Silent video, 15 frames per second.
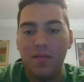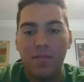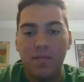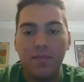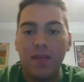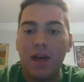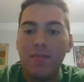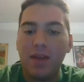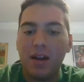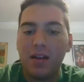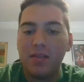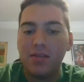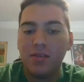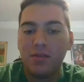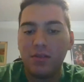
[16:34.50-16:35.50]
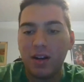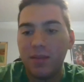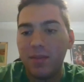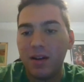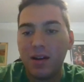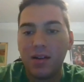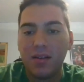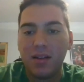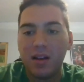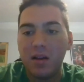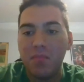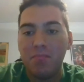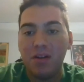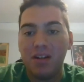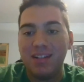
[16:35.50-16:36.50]
That man's a great man,
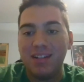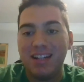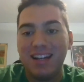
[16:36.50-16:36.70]
but